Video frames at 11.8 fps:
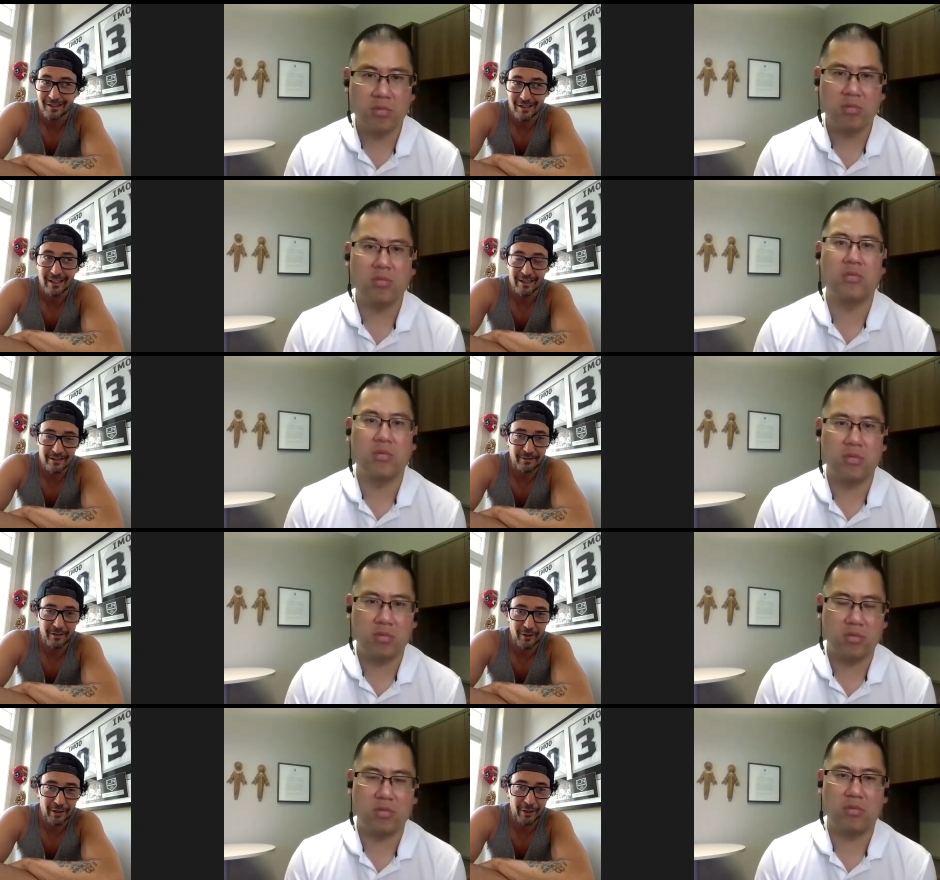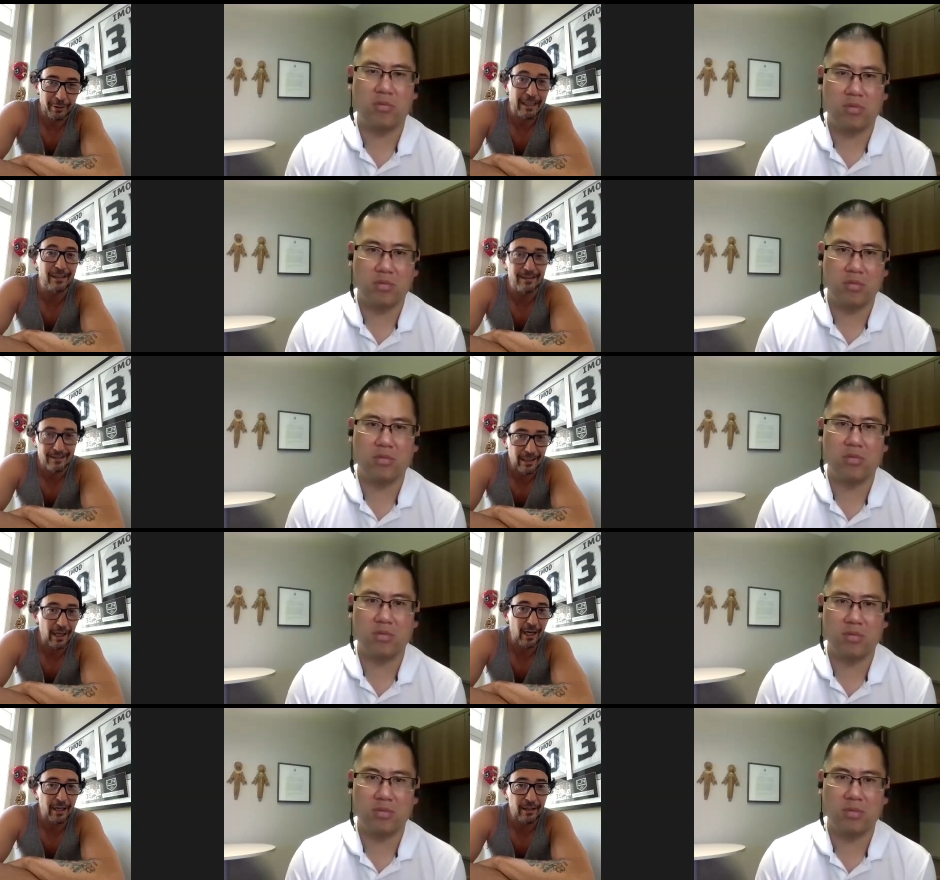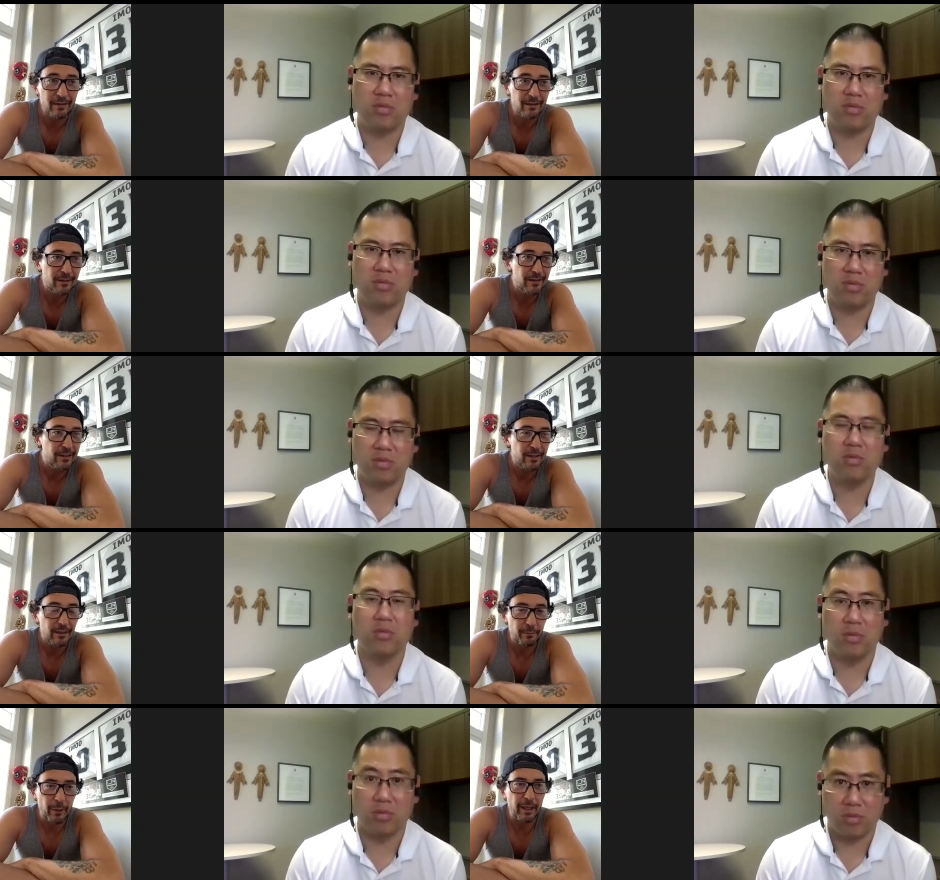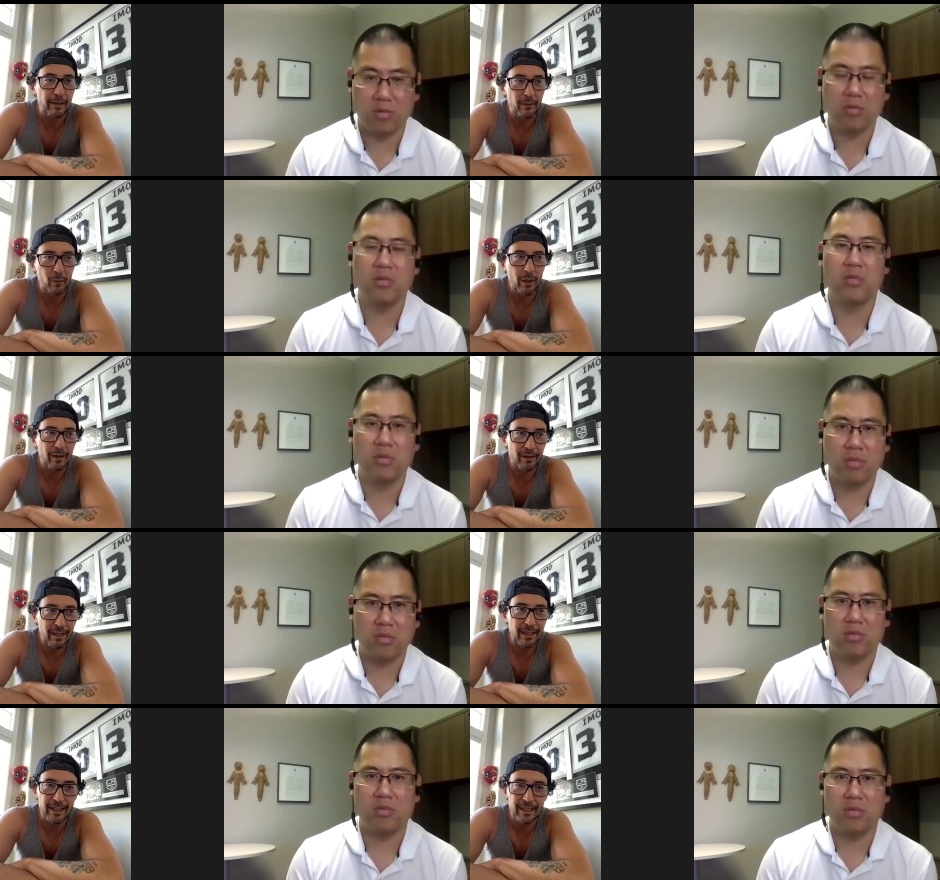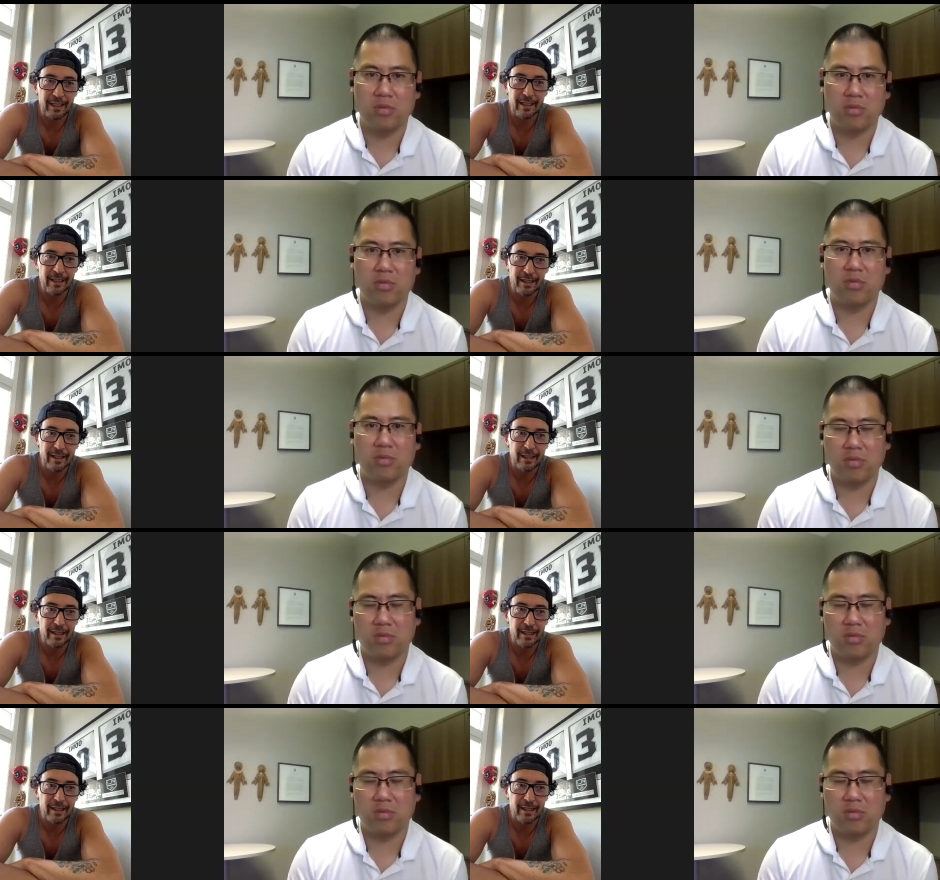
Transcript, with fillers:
Speaker 1: He has a very unique style, but one thing he